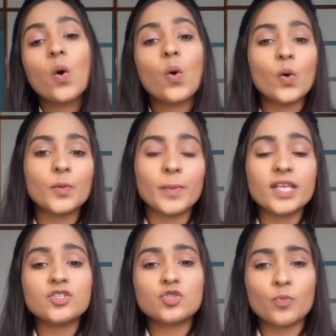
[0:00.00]
Honed
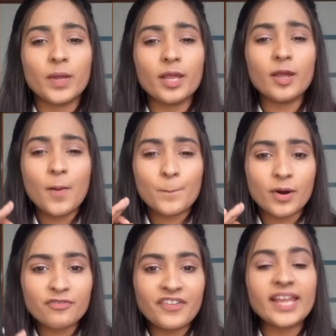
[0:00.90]
means to be
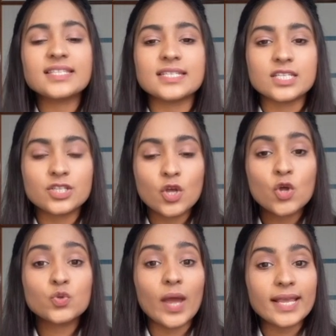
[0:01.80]
perfected,
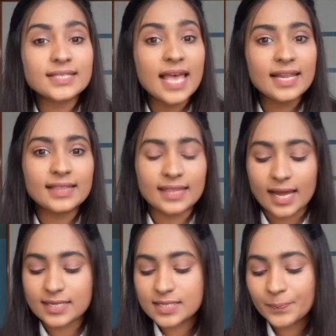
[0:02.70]
to excel in
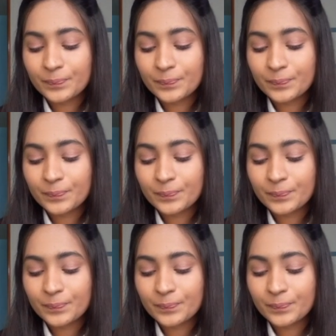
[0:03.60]
that.